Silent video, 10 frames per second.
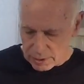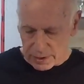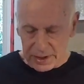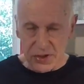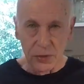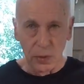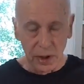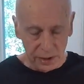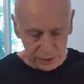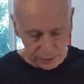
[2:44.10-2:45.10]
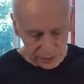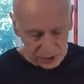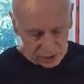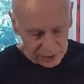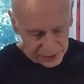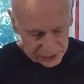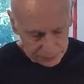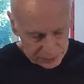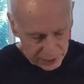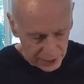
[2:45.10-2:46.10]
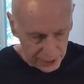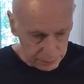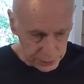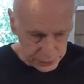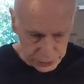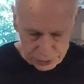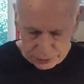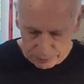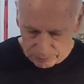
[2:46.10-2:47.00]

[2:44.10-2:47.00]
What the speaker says: next thing we got to do is slice up the cabbage.